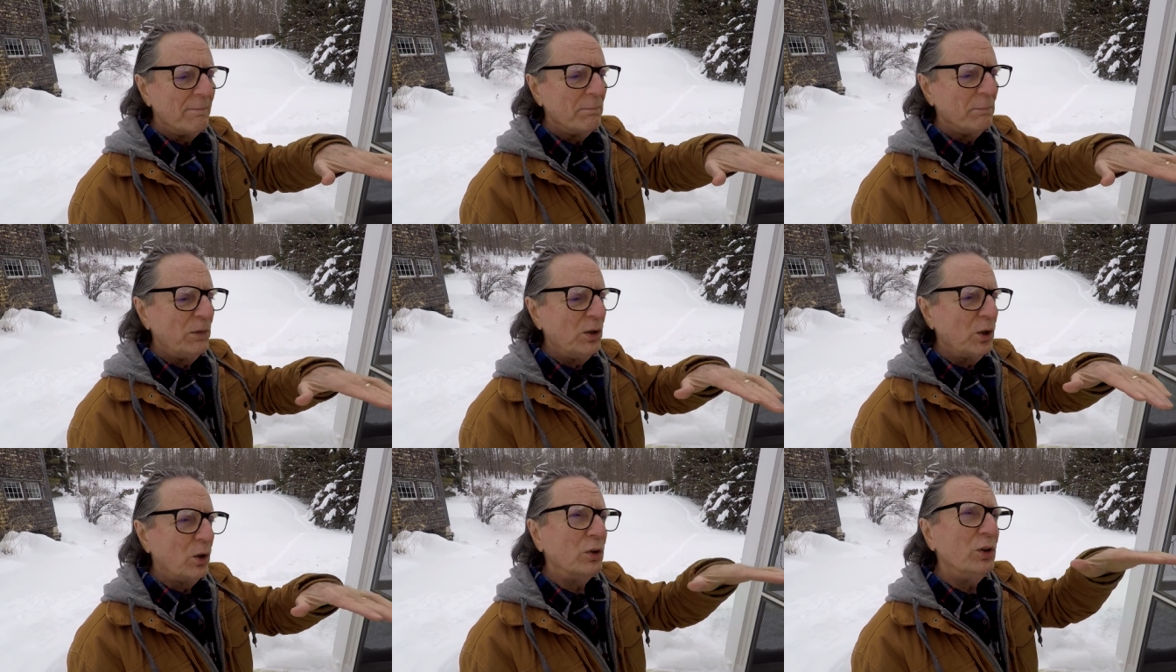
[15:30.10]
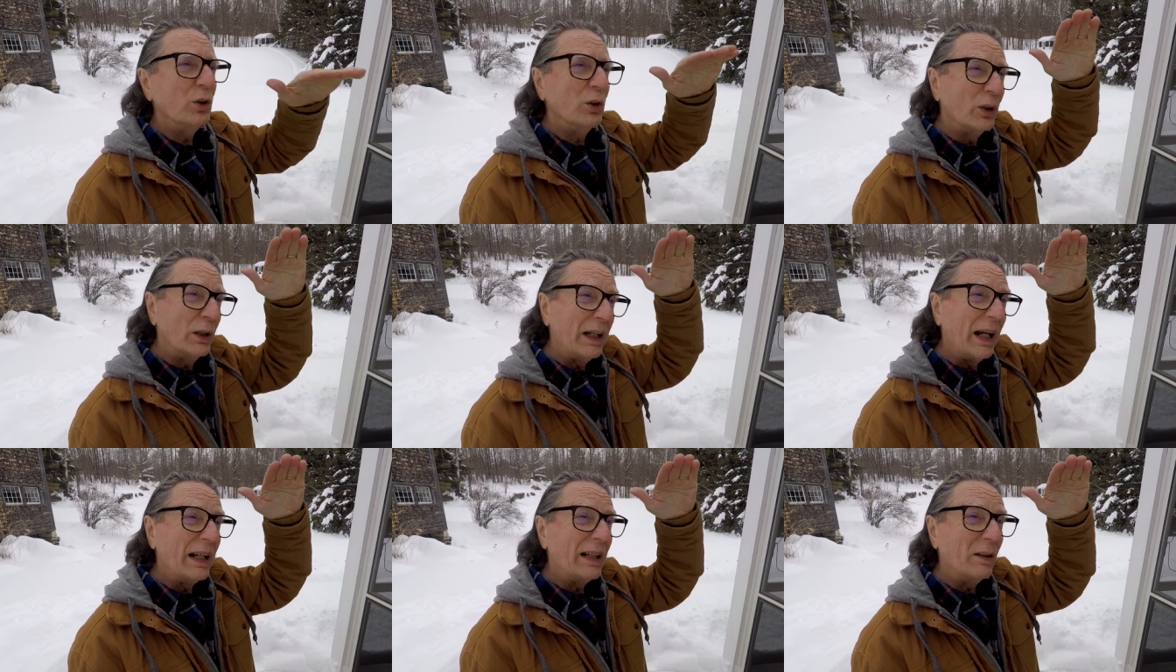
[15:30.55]
you know, you
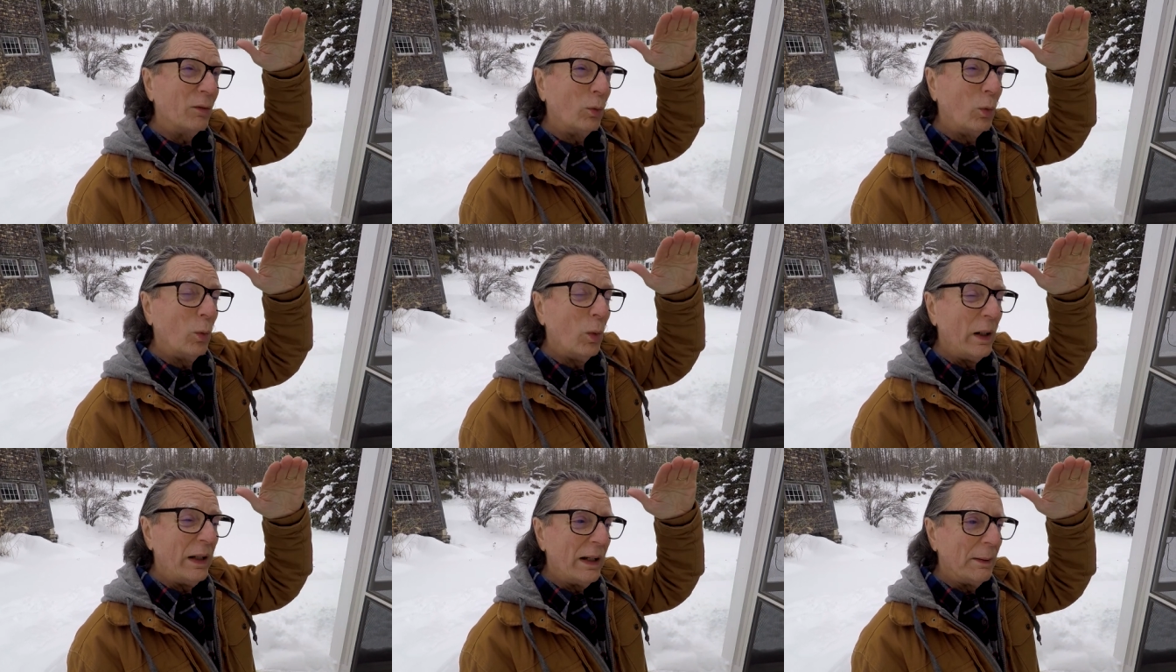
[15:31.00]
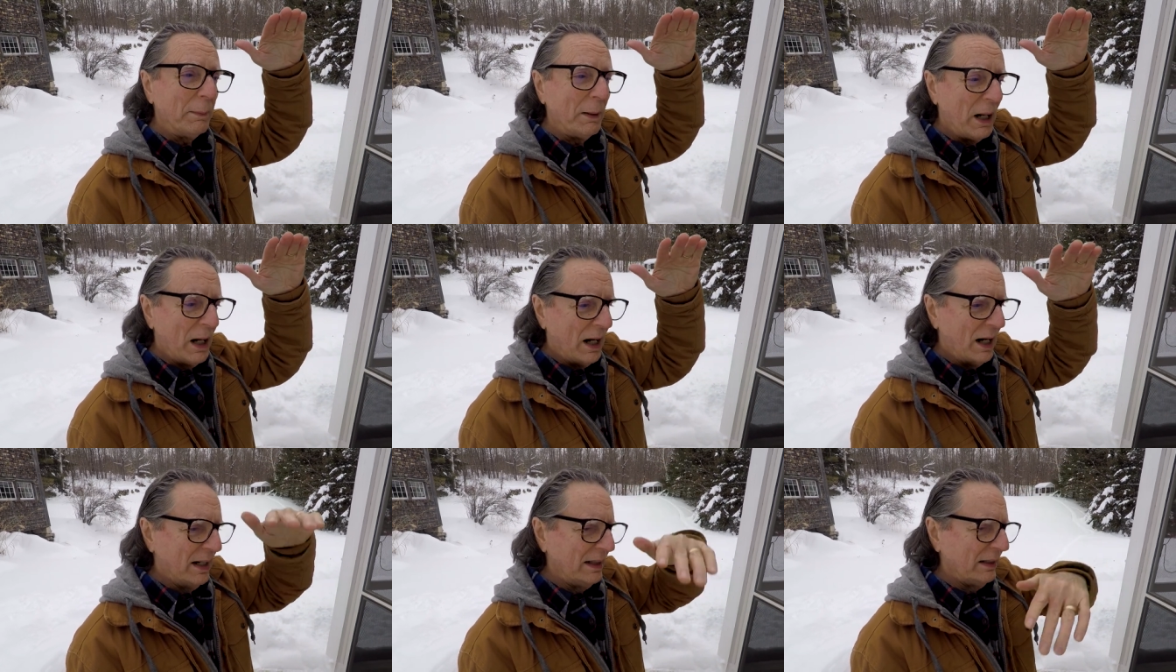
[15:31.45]
look at it way up
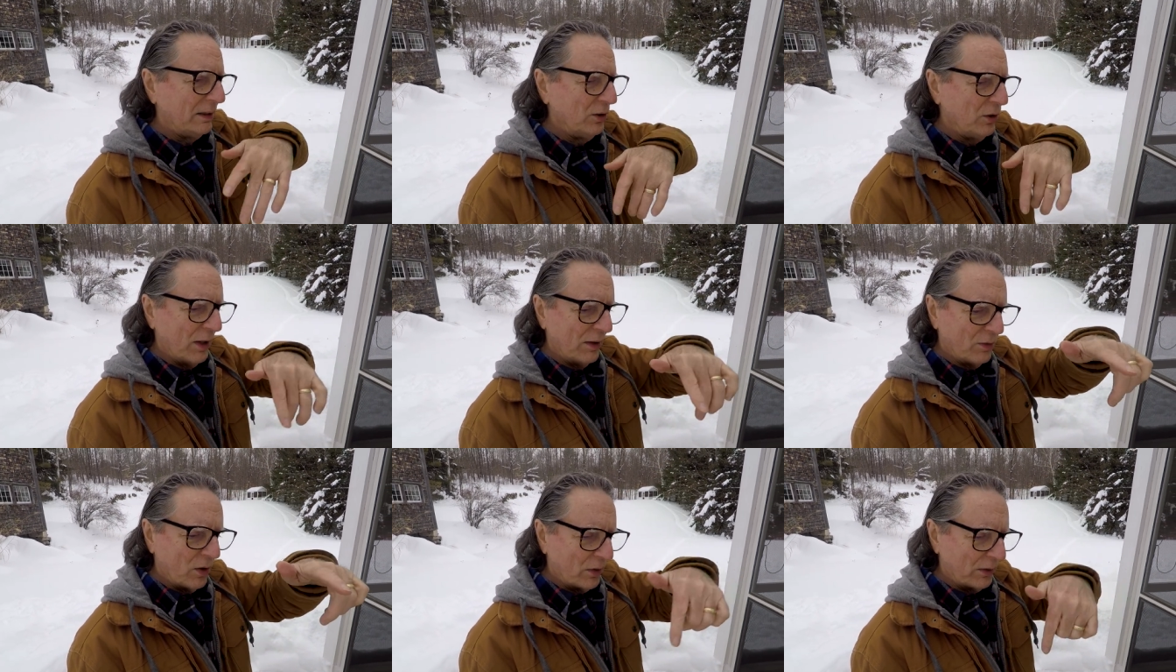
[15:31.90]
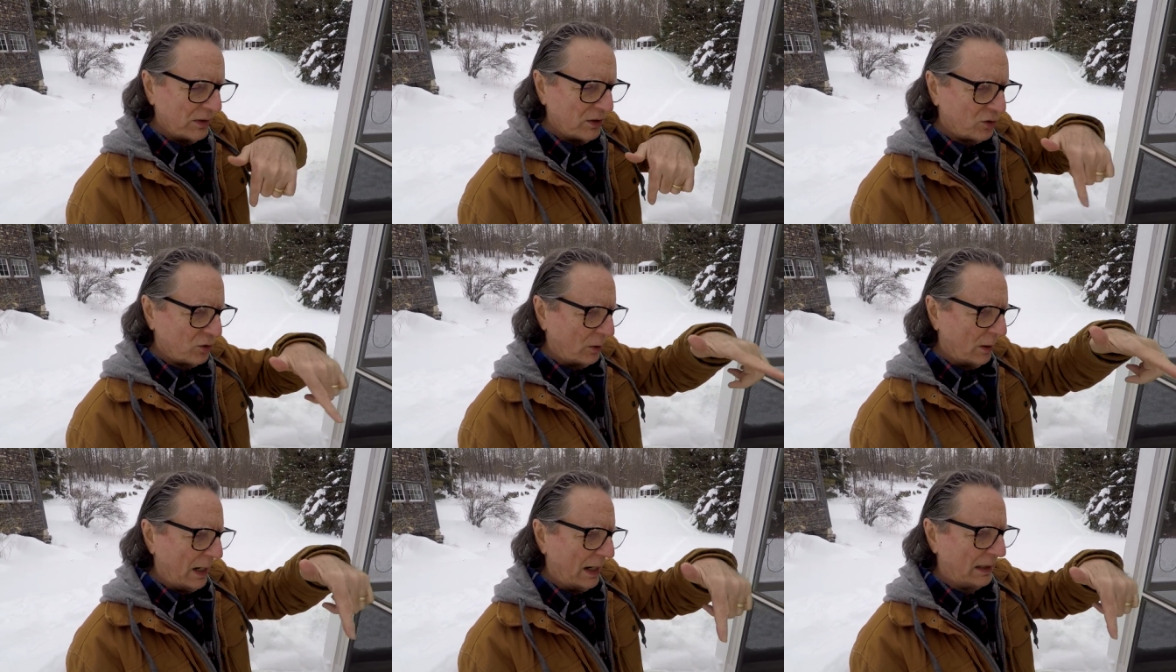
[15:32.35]
high and you have all these
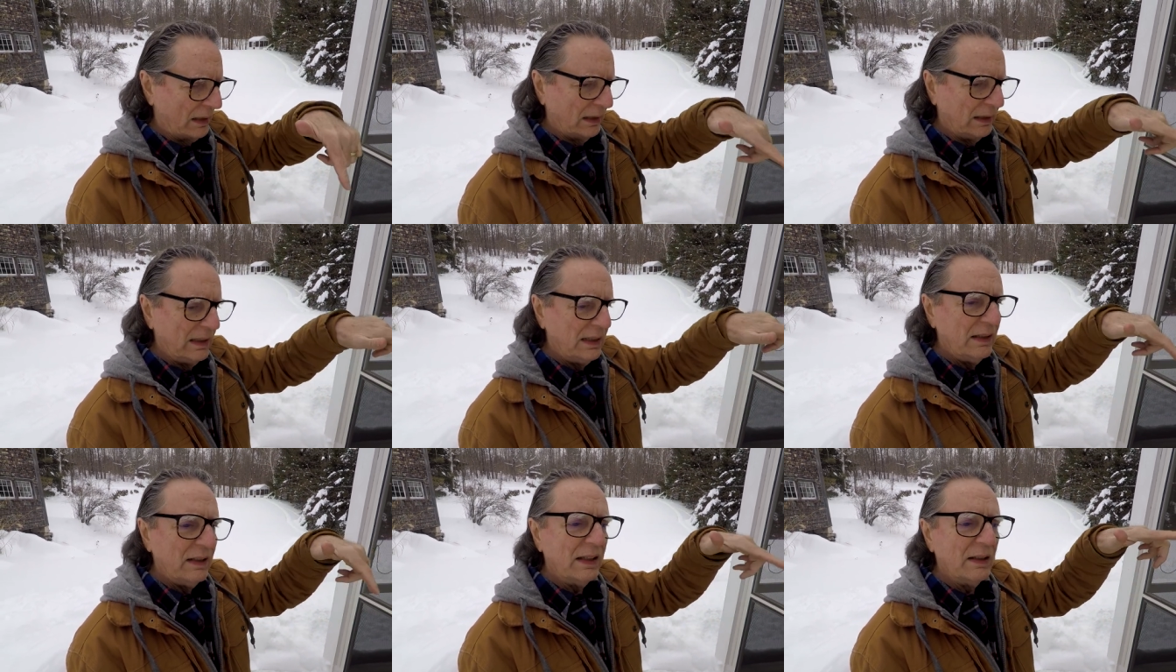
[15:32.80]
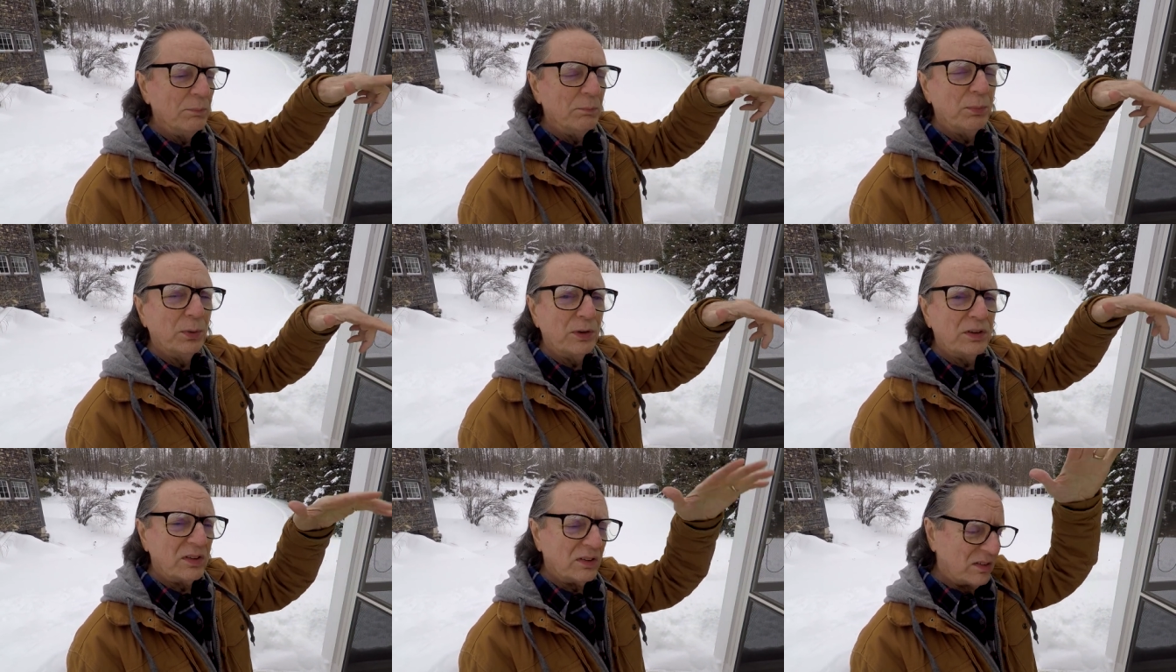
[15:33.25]
craggly
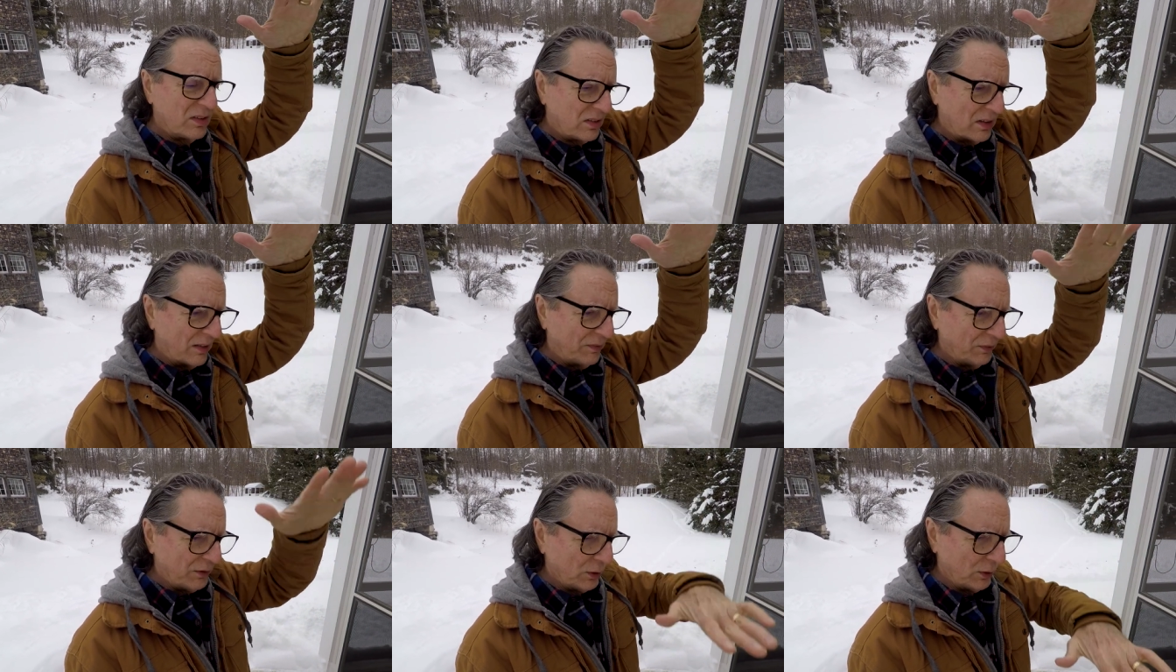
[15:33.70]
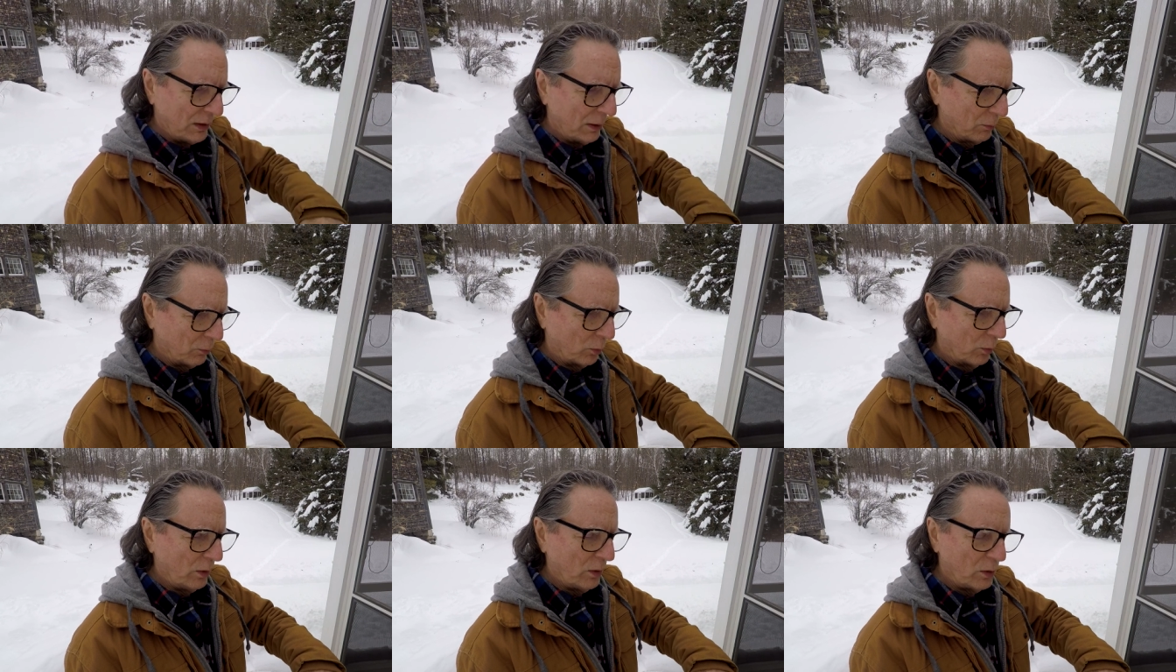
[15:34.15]
inputs and stuff and you
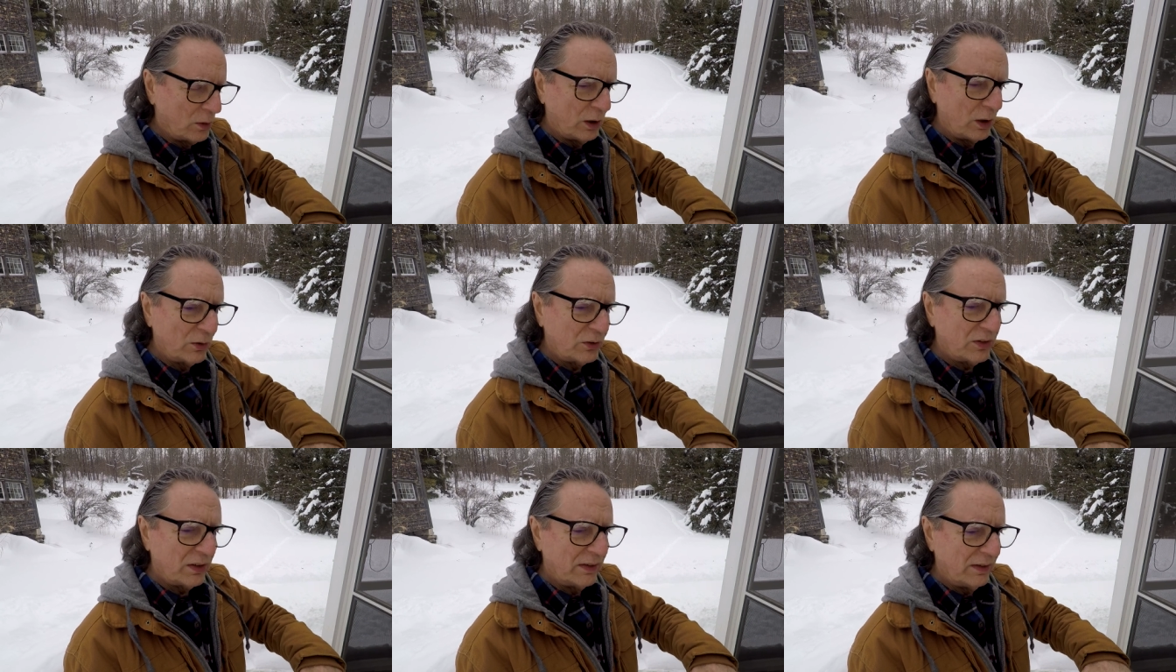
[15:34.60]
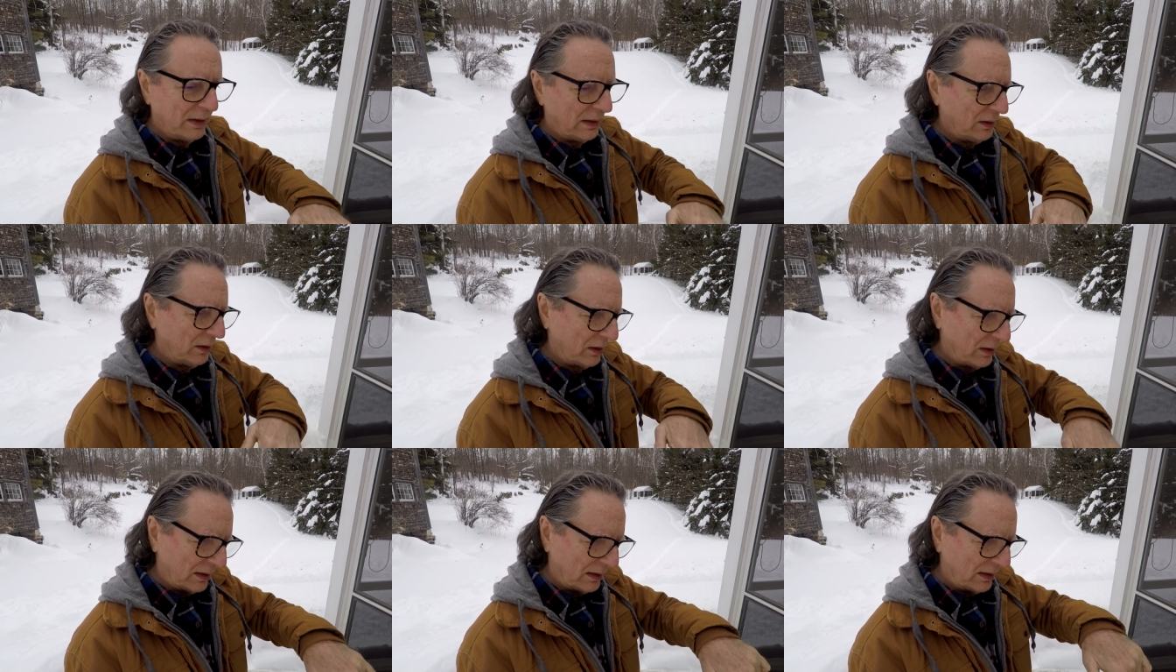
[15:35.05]
come real close to
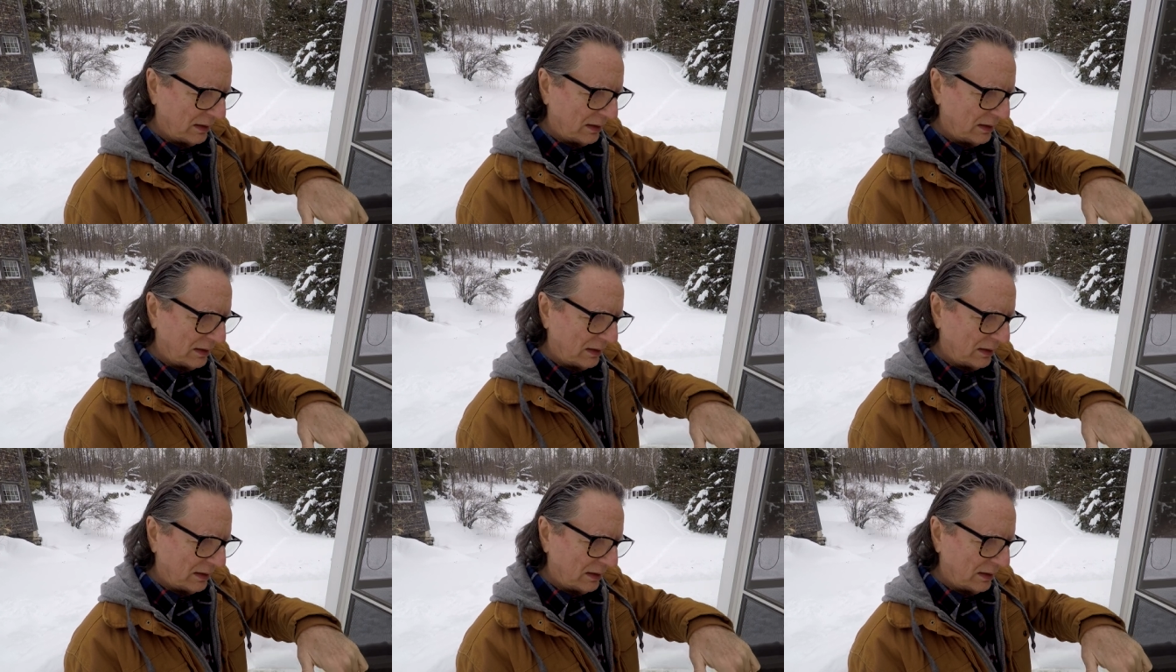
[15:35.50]
and you